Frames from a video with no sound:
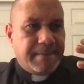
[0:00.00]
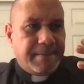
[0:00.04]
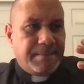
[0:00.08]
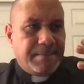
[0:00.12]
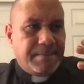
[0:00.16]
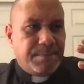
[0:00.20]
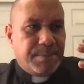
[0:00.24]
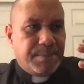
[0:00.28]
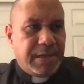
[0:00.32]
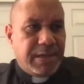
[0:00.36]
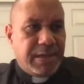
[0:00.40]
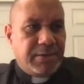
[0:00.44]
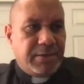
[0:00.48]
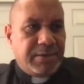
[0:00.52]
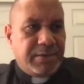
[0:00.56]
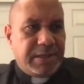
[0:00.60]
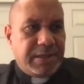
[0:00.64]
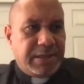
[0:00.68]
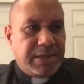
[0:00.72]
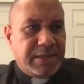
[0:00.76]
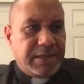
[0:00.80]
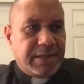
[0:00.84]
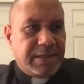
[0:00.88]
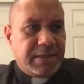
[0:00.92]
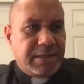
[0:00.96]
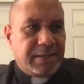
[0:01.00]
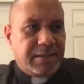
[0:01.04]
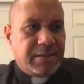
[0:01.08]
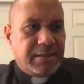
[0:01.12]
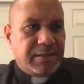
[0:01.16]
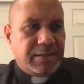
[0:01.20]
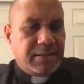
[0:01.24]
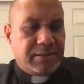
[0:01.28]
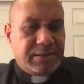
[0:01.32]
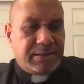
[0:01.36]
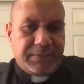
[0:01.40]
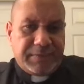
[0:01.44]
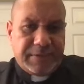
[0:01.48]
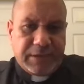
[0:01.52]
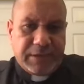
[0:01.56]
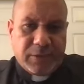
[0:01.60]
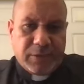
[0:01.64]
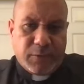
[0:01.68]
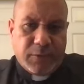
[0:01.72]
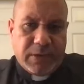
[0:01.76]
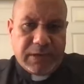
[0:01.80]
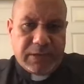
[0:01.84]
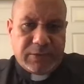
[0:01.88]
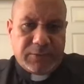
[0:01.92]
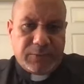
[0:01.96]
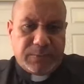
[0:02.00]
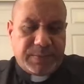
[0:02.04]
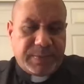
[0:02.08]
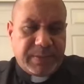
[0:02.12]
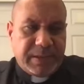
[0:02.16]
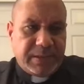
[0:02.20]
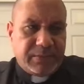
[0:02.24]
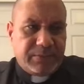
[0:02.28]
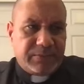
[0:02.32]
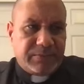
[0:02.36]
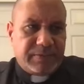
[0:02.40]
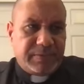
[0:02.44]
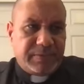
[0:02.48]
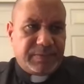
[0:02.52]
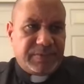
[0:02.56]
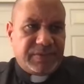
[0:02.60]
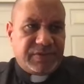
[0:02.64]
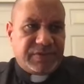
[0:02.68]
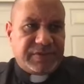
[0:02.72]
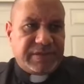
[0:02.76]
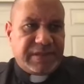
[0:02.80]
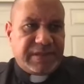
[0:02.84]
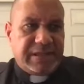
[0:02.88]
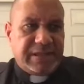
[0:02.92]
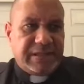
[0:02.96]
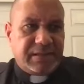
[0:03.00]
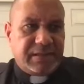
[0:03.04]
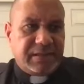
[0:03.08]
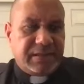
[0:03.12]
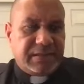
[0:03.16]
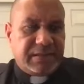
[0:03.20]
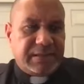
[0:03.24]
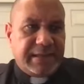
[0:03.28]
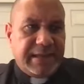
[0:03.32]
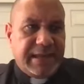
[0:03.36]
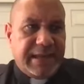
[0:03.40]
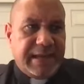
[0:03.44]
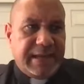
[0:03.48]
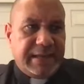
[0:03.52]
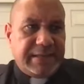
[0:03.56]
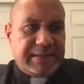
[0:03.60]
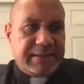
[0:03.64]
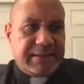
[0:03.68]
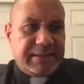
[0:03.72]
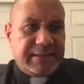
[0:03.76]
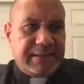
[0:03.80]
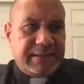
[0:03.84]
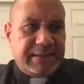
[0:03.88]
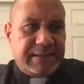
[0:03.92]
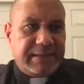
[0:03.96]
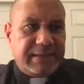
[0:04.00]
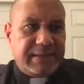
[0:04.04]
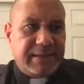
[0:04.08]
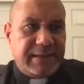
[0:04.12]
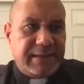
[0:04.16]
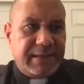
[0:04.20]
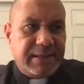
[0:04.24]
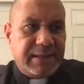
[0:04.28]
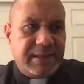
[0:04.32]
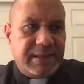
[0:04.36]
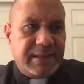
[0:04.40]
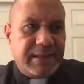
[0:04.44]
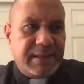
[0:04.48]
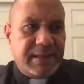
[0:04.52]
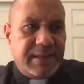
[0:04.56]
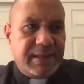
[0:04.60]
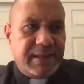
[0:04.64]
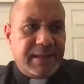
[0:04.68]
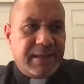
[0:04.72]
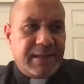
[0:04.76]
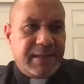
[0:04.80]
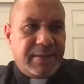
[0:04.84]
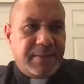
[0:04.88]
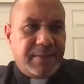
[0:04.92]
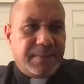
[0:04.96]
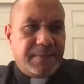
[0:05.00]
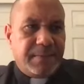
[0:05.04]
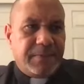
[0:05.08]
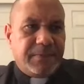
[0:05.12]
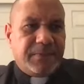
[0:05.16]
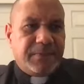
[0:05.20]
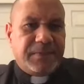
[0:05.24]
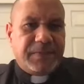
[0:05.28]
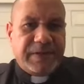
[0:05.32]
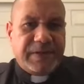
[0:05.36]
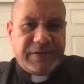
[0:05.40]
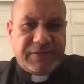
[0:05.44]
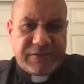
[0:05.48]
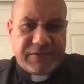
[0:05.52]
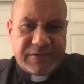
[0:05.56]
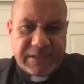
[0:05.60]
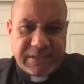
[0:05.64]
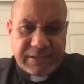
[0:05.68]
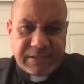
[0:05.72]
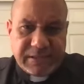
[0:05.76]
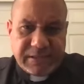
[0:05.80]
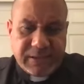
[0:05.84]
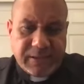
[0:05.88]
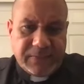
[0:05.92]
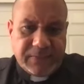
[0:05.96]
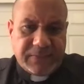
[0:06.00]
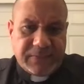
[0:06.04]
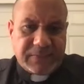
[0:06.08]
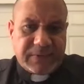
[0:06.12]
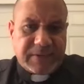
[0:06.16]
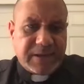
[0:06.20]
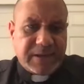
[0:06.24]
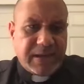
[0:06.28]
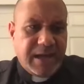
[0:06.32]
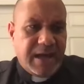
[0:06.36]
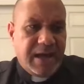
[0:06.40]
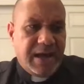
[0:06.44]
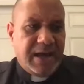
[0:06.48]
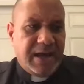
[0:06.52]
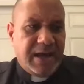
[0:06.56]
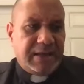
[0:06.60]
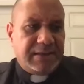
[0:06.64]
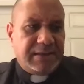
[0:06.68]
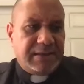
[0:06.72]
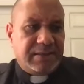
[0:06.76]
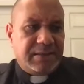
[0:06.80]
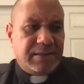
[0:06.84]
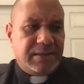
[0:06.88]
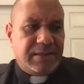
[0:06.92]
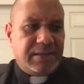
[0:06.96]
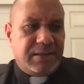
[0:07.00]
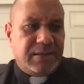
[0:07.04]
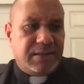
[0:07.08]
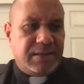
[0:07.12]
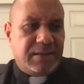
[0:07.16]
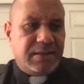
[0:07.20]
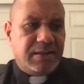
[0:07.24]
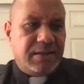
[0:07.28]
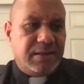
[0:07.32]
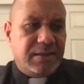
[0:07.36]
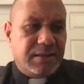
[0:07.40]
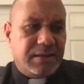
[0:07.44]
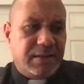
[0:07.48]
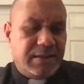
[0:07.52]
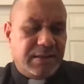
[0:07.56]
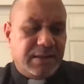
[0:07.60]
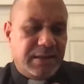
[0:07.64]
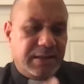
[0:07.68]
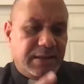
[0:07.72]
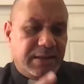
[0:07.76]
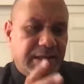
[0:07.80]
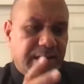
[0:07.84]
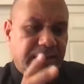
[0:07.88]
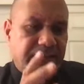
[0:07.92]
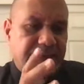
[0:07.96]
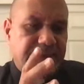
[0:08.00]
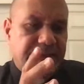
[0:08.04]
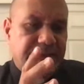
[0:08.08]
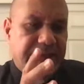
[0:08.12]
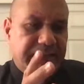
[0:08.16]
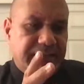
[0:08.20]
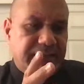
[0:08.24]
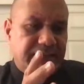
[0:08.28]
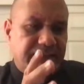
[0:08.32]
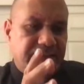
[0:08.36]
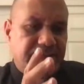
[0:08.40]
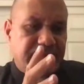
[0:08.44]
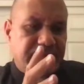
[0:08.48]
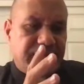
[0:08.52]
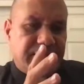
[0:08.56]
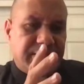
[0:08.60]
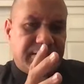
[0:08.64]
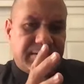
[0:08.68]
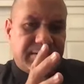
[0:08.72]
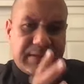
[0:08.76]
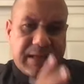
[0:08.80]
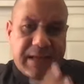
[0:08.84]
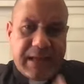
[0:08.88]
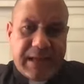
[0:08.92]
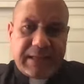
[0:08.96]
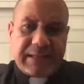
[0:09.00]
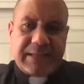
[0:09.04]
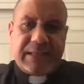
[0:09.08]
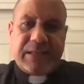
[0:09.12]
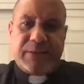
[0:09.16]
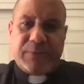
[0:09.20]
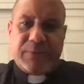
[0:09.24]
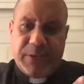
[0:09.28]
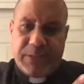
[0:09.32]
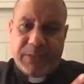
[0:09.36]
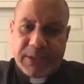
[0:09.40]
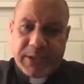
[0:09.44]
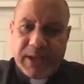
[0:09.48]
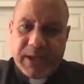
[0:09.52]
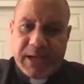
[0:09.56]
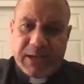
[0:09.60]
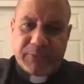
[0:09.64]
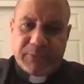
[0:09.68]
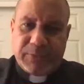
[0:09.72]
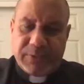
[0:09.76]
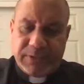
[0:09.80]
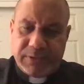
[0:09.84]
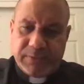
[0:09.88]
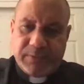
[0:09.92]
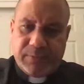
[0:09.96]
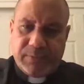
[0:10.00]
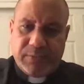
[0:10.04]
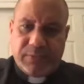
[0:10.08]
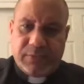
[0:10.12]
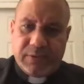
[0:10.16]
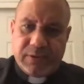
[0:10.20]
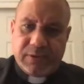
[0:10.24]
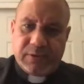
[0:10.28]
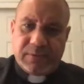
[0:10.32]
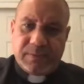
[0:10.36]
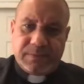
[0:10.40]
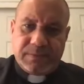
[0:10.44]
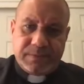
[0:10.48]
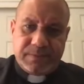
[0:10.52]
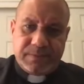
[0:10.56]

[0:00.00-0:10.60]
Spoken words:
Mary, or the Virgin of Guadalupe, represents that visit of God and that siding with God with the poor.